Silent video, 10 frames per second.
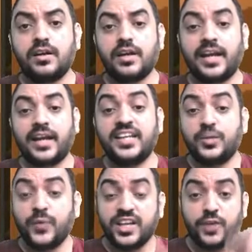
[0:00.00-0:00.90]
And it
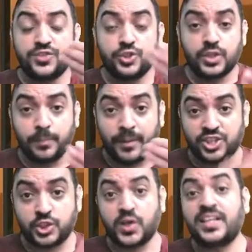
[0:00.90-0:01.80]
will gives you the
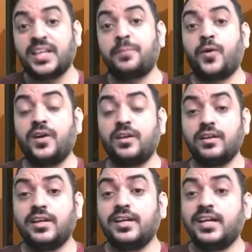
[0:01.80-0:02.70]
majority power.
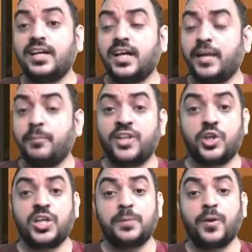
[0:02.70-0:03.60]
And
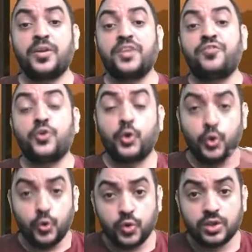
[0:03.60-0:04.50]
majority power, if you
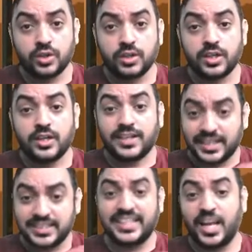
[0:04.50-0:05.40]
do,
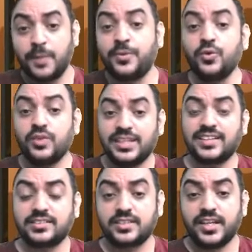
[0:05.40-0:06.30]
does it help you?
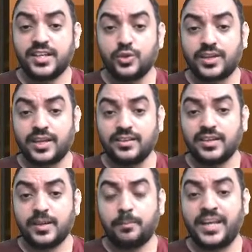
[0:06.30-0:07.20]
Yes, you can
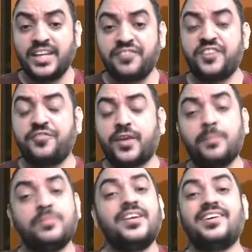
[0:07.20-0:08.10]
benefit
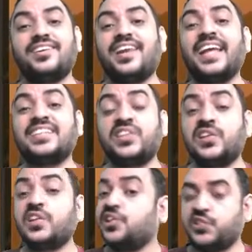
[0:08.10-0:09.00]
from
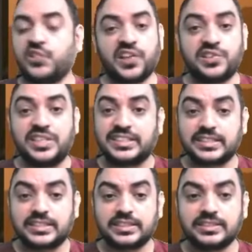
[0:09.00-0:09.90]
realizing
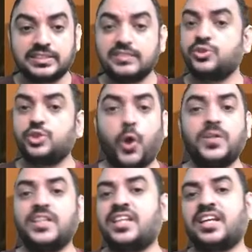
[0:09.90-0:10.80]
synergies. So all
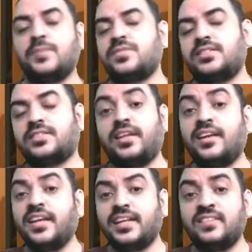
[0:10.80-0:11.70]
these circumstances
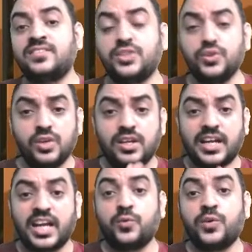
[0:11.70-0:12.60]
clearly tells you
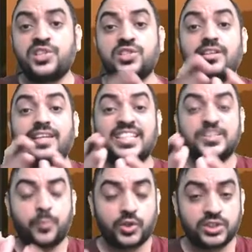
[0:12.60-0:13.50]
conversion is
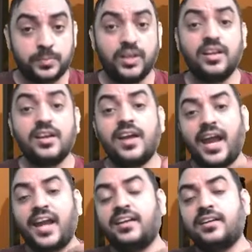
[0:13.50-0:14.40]
possible
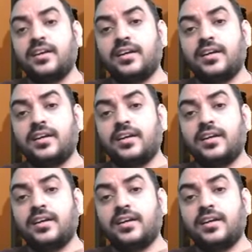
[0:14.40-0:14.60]
and